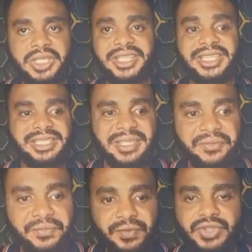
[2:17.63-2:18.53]
it is the
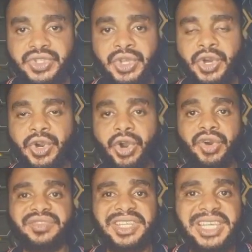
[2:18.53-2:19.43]
fault
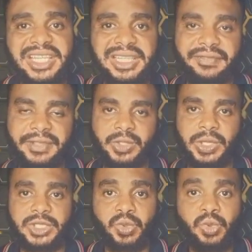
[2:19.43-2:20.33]
of the
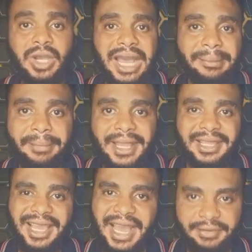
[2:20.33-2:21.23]
individuals who are
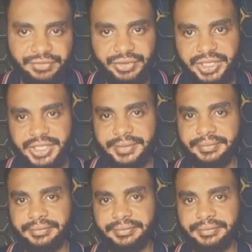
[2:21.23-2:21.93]
bank average.